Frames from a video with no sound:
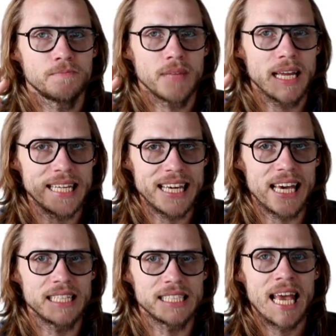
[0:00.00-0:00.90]
And he
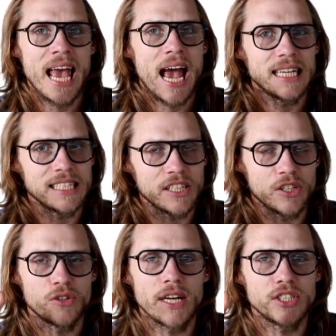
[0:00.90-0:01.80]
is. And he did
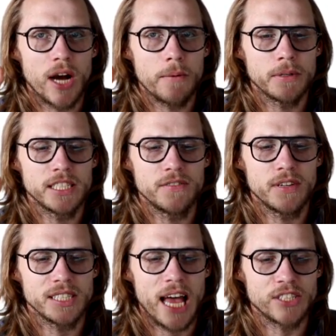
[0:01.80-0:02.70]
a great job on
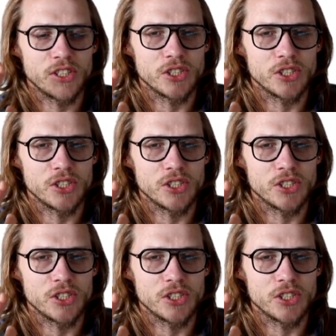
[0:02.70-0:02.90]
defense last year.